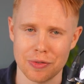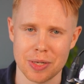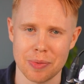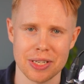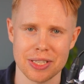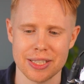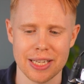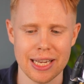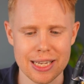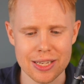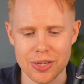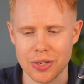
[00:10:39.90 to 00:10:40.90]
if somebody says,
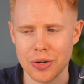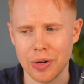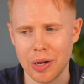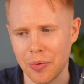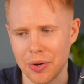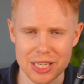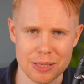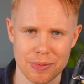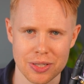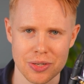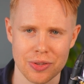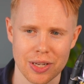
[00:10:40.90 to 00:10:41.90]
hey, you know, I wanted to
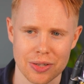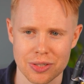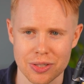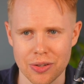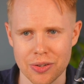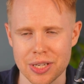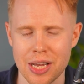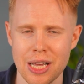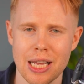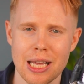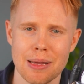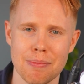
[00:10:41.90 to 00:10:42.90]
spend $2,000,
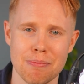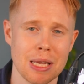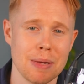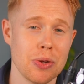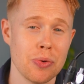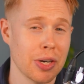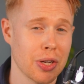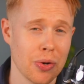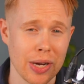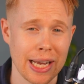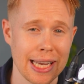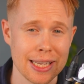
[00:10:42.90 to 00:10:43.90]
maybe you wanna
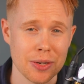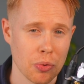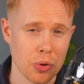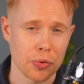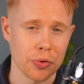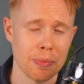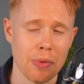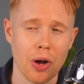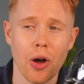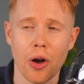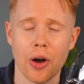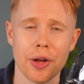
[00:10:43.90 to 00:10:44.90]
go ahead and work with them
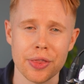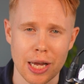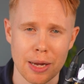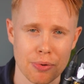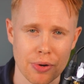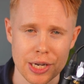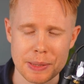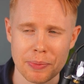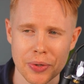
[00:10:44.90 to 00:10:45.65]
on that price